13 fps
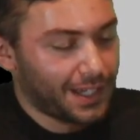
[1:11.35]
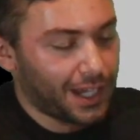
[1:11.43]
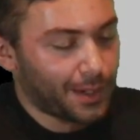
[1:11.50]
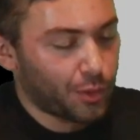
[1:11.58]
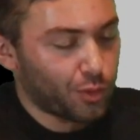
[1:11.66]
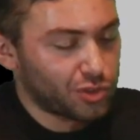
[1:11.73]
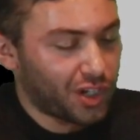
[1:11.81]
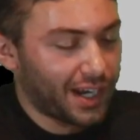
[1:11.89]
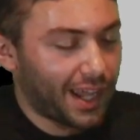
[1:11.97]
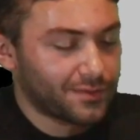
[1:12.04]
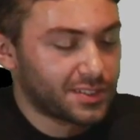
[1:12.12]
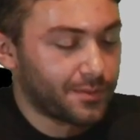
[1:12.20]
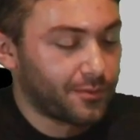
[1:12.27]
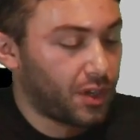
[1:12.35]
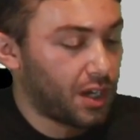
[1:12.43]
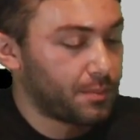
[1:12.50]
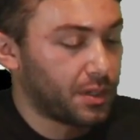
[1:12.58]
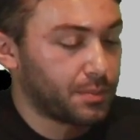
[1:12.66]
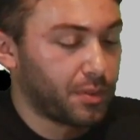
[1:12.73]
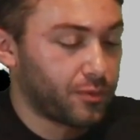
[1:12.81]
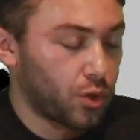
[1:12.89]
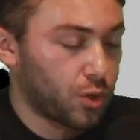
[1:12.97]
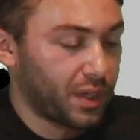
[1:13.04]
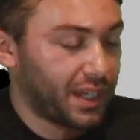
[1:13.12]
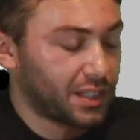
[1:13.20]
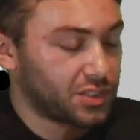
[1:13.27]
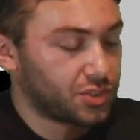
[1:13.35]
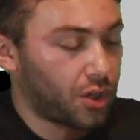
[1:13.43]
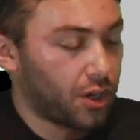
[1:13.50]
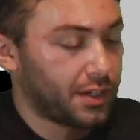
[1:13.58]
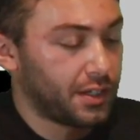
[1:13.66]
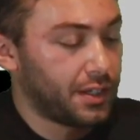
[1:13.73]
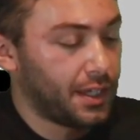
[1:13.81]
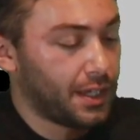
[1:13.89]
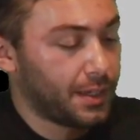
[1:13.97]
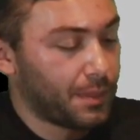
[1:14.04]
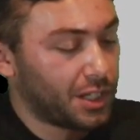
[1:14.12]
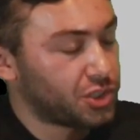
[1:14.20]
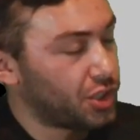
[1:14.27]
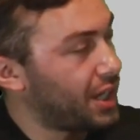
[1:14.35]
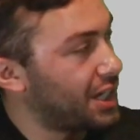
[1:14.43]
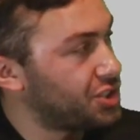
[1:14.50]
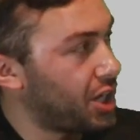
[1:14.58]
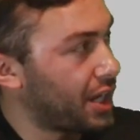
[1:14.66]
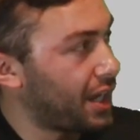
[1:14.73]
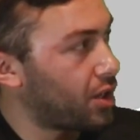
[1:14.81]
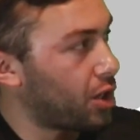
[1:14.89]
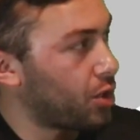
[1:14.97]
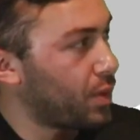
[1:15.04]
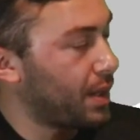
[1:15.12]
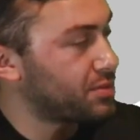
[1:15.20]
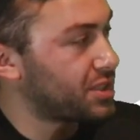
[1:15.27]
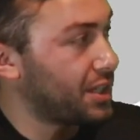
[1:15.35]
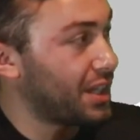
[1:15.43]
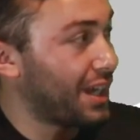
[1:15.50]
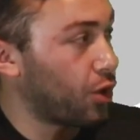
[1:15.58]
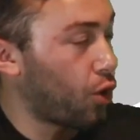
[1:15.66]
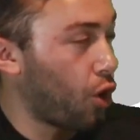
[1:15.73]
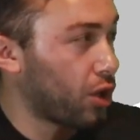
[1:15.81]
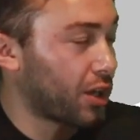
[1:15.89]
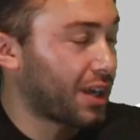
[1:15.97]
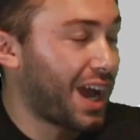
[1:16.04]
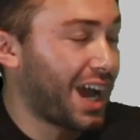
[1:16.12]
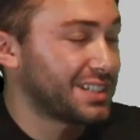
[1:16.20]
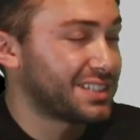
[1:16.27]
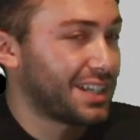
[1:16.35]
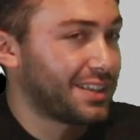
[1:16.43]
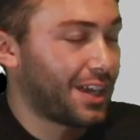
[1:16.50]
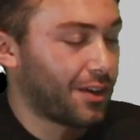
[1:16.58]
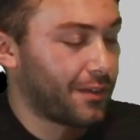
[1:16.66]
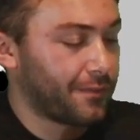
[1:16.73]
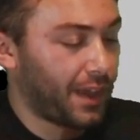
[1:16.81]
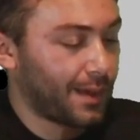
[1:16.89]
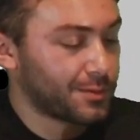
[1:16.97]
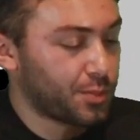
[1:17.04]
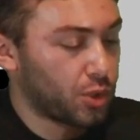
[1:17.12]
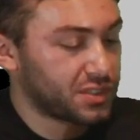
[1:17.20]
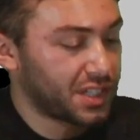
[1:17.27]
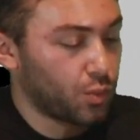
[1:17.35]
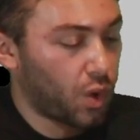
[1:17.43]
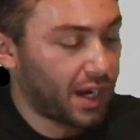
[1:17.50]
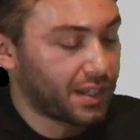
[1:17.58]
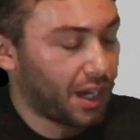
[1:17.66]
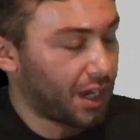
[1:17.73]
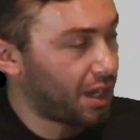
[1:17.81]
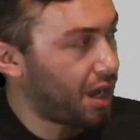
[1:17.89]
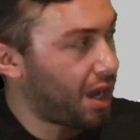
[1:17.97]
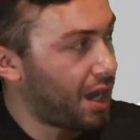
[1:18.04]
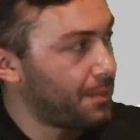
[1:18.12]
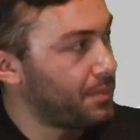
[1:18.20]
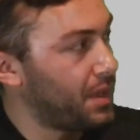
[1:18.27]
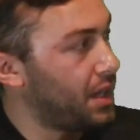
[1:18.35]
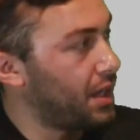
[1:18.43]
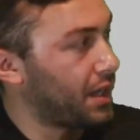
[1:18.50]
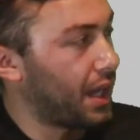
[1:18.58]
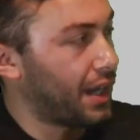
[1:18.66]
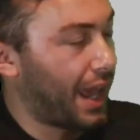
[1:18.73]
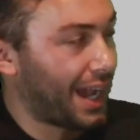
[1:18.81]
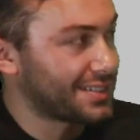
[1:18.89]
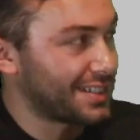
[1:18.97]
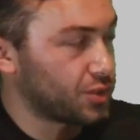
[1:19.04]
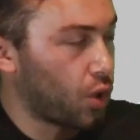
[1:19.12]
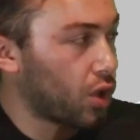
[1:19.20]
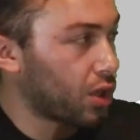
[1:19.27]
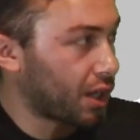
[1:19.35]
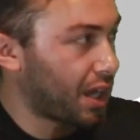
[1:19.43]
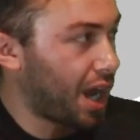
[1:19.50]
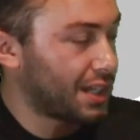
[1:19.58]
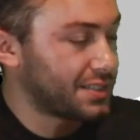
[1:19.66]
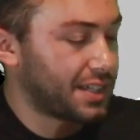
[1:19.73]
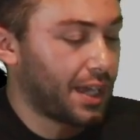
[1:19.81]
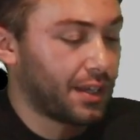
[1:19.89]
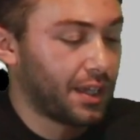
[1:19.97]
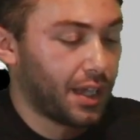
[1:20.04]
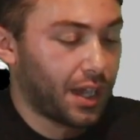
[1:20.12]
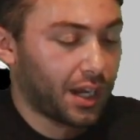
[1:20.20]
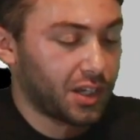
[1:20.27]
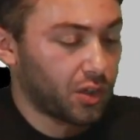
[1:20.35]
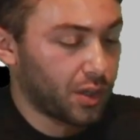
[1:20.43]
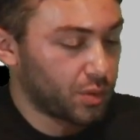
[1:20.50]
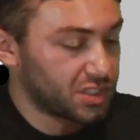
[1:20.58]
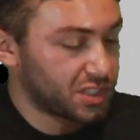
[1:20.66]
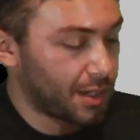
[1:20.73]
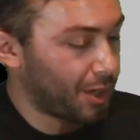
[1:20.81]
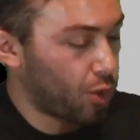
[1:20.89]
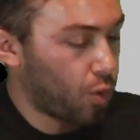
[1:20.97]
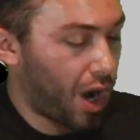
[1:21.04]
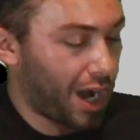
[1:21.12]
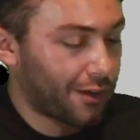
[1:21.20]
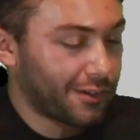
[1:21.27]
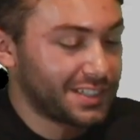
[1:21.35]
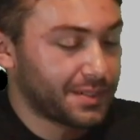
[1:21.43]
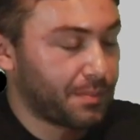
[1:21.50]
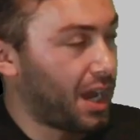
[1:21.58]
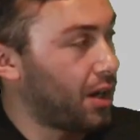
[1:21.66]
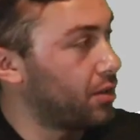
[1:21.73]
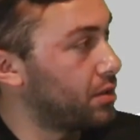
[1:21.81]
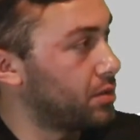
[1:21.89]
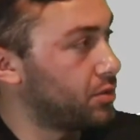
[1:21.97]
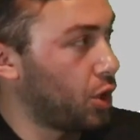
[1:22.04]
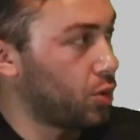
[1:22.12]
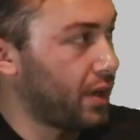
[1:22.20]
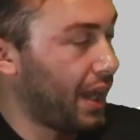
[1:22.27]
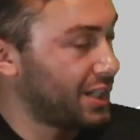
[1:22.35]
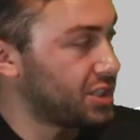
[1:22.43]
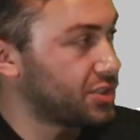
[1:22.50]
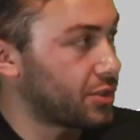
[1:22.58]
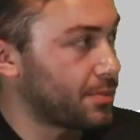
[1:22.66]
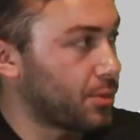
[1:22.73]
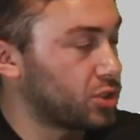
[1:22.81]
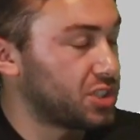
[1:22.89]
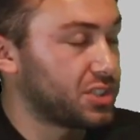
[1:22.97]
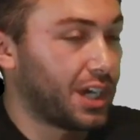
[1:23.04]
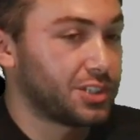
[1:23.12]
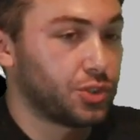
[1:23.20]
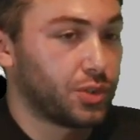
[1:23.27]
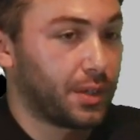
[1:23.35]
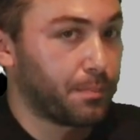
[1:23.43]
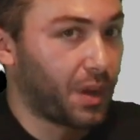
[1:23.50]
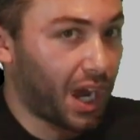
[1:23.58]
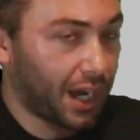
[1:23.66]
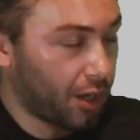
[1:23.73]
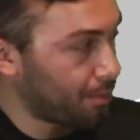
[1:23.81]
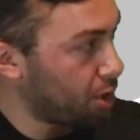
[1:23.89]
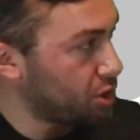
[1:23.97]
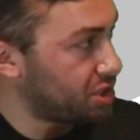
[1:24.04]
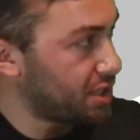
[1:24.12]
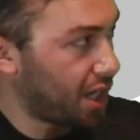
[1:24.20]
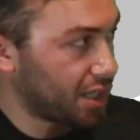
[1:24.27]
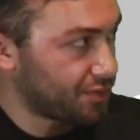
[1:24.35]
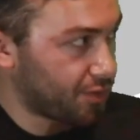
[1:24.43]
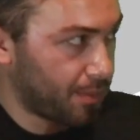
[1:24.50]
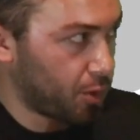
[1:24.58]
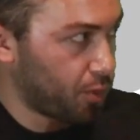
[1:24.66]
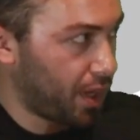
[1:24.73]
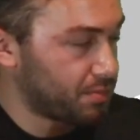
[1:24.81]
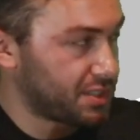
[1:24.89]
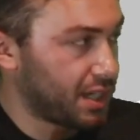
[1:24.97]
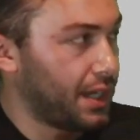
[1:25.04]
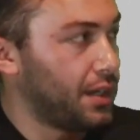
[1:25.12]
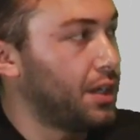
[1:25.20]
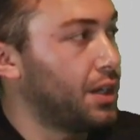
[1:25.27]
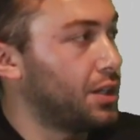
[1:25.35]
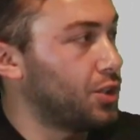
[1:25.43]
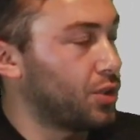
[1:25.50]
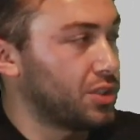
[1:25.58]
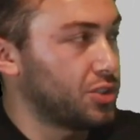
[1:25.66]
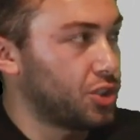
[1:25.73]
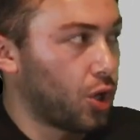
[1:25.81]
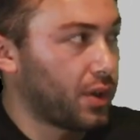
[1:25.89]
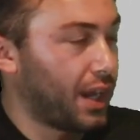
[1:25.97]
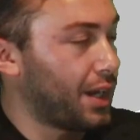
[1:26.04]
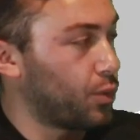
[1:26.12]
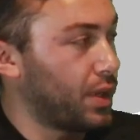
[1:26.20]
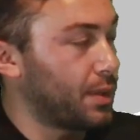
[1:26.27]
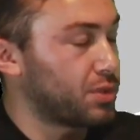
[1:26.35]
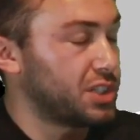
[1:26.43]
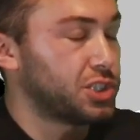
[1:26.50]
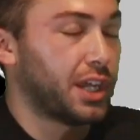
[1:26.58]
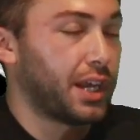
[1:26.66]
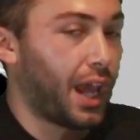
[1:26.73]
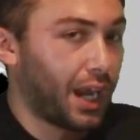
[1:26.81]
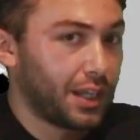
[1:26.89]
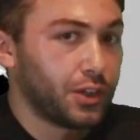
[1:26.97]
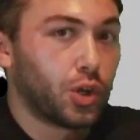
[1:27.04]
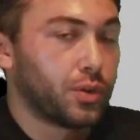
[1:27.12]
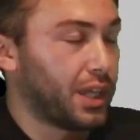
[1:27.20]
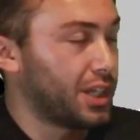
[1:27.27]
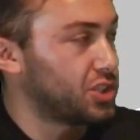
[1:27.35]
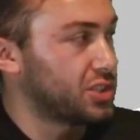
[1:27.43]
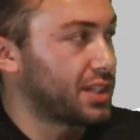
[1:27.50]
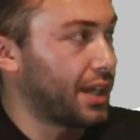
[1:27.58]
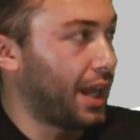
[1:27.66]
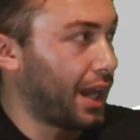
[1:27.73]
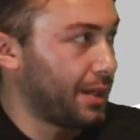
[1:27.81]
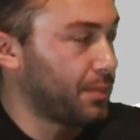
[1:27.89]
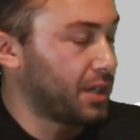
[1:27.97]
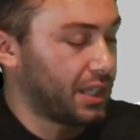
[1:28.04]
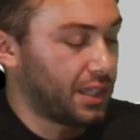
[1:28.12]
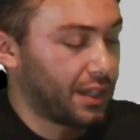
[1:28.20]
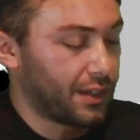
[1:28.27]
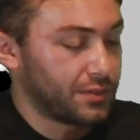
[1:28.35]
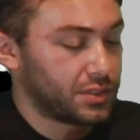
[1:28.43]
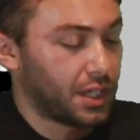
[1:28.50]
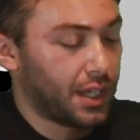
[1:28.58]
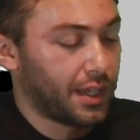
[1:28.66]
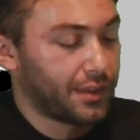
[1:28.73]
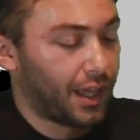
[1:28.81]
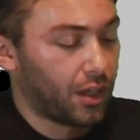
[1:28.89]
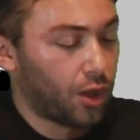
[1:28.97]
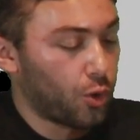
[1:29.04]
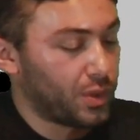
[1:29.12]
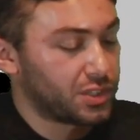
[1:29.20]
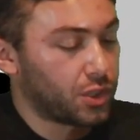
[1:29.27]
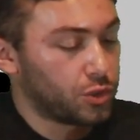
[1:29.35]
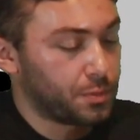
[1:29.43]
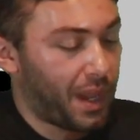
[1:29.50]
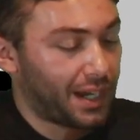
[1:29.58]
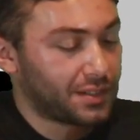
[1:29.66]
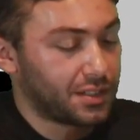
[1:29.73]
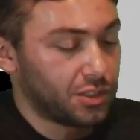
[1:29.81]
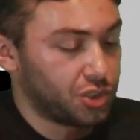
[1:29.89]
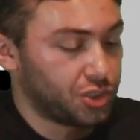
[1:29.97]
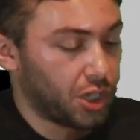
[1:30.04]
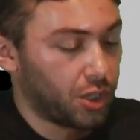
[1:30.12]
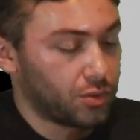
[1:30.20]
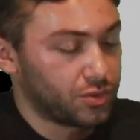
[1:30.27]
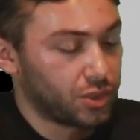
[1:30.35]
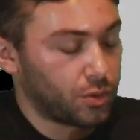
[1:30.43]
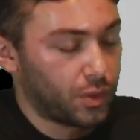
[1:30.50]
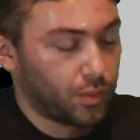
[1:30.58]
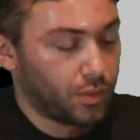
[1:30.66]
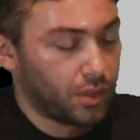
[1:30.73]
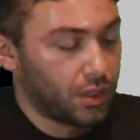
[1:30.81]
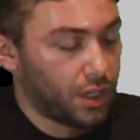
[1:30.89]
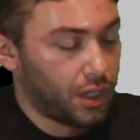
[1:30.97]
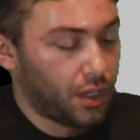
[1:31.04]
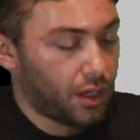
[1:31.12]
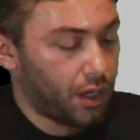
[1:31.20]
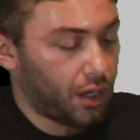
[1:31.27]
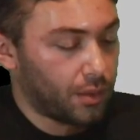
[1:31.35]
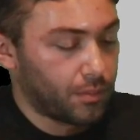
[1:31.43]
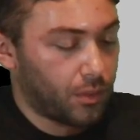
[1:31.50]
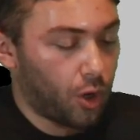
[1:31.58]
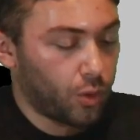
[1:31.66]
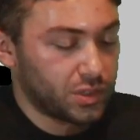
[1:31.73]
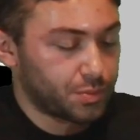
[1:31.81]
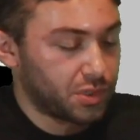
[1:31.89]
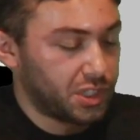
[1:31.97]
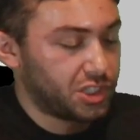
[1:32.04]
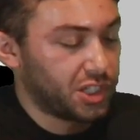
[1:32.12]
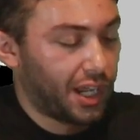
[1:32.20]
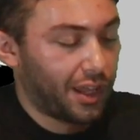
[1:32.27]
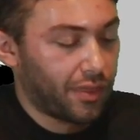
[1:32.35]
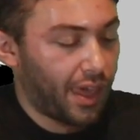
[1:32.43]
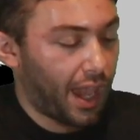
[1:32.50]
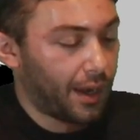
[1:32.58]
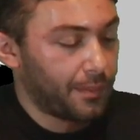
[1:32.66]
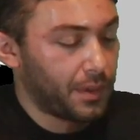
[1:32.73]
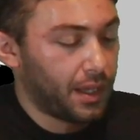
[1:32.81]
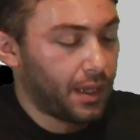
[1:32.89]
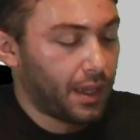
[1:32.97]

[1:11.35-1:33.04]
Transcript: And we'll try to have some fun. But before we get started, make sure you guys check out our website. You can get all our content there at famsportsny.com. Again, access all our content. I know there were some inquiries about donations or merchandise. You can buy our merchandise from the website. You can donate, and we appreciate any donations that anybody gives. That always goes back to the show. So we would always appreciate that.